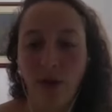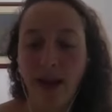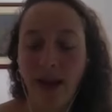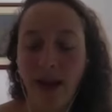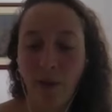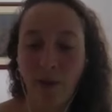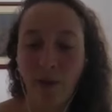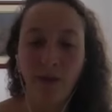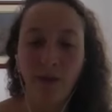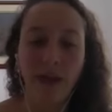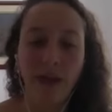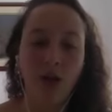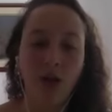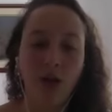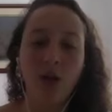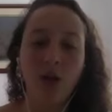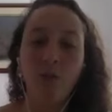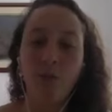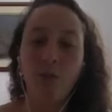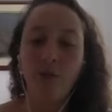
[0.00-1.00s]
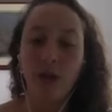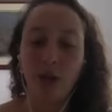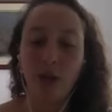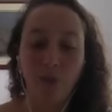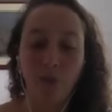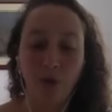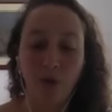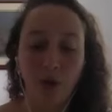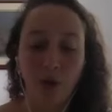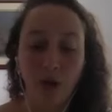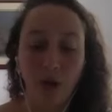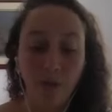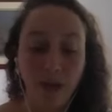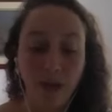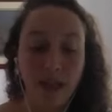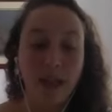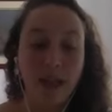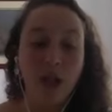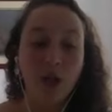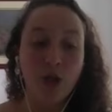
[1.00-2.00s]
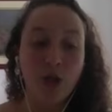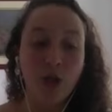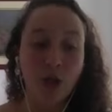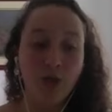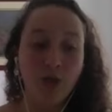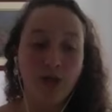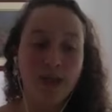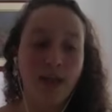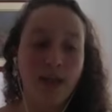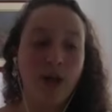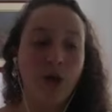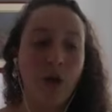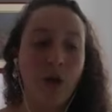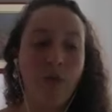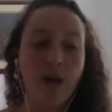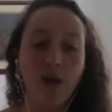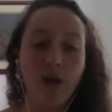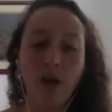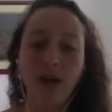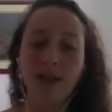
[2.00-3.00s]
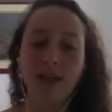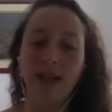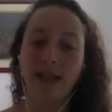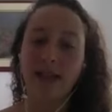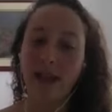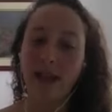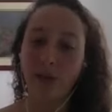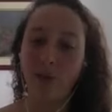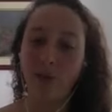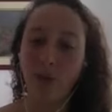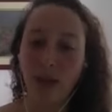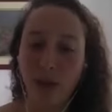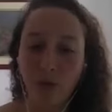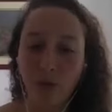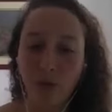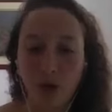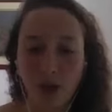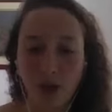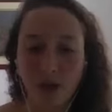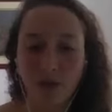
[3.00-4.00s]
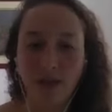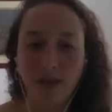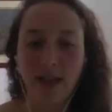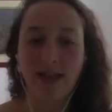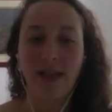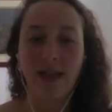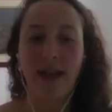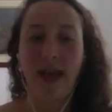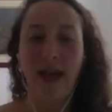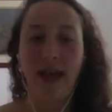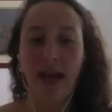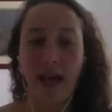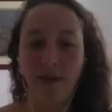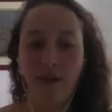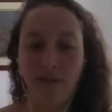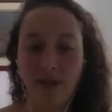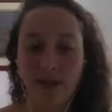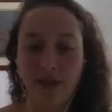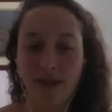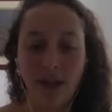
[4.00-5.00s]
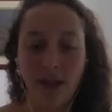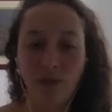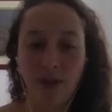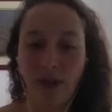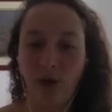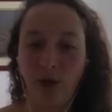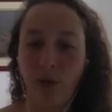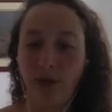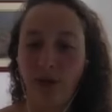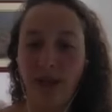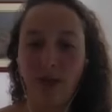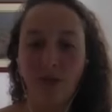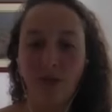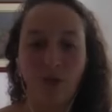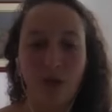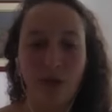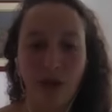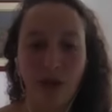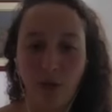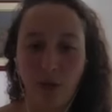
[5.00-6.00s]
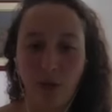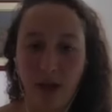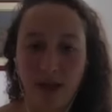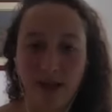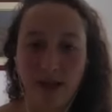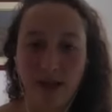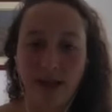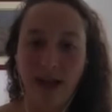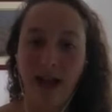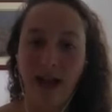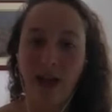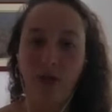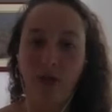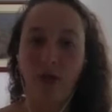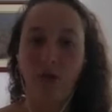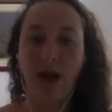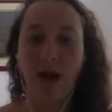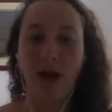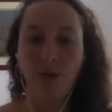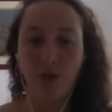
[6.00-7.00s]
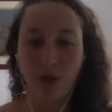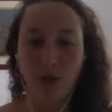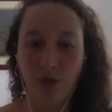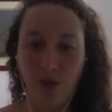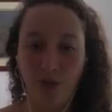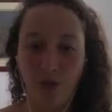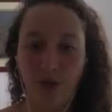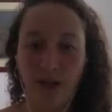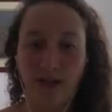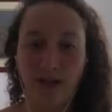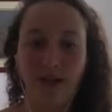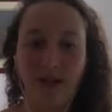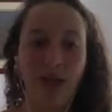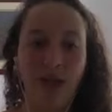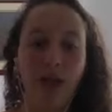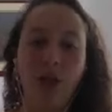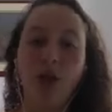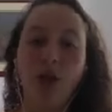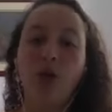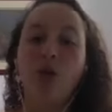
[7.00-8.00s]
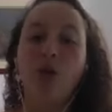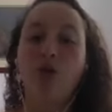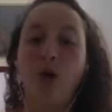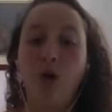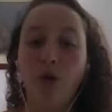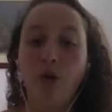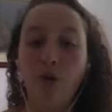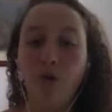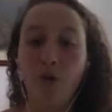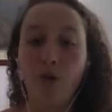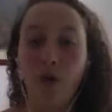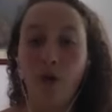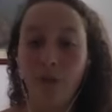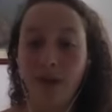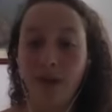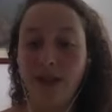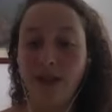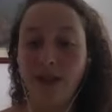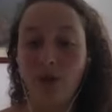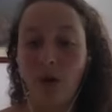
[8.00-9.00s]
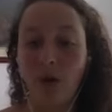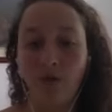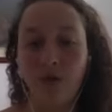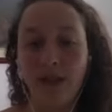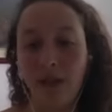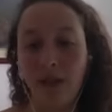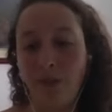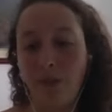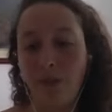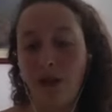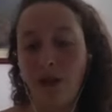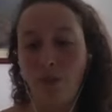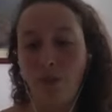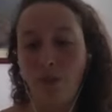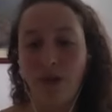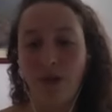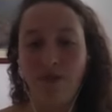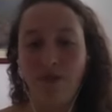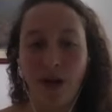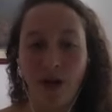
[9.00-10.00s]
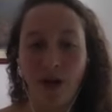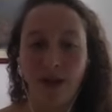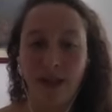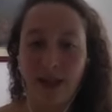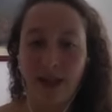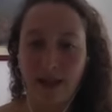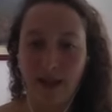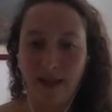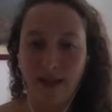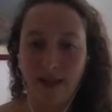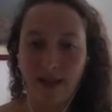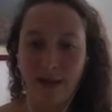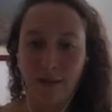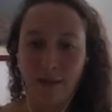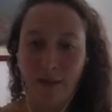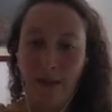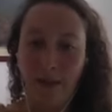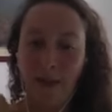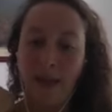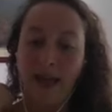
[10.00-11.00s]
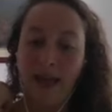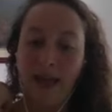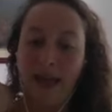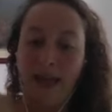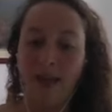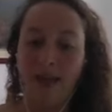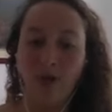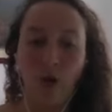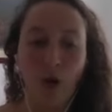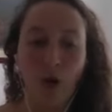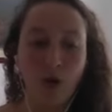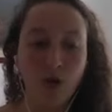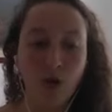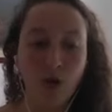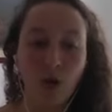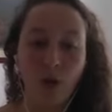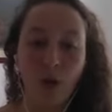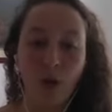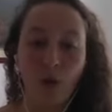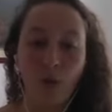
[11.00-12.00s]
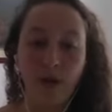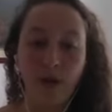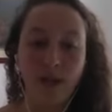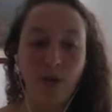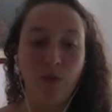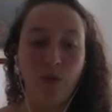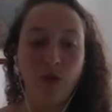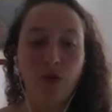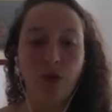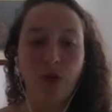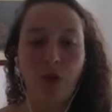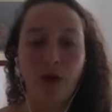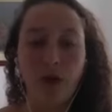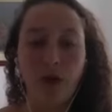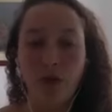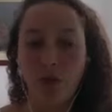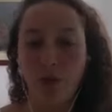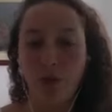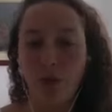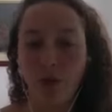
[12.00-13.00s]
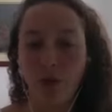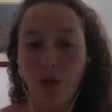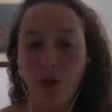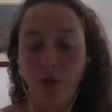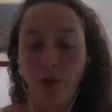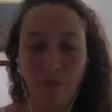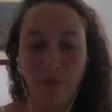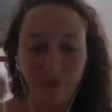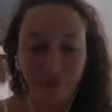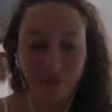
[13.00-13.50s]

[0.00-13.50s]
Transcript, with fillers: helped me a lot with her program to see, oh my God, I can really work on this. I have skills. I don't need more degrees. I know how to do it. Mm -hmm. So for me, this confident part was very nice. And also, when I was talking to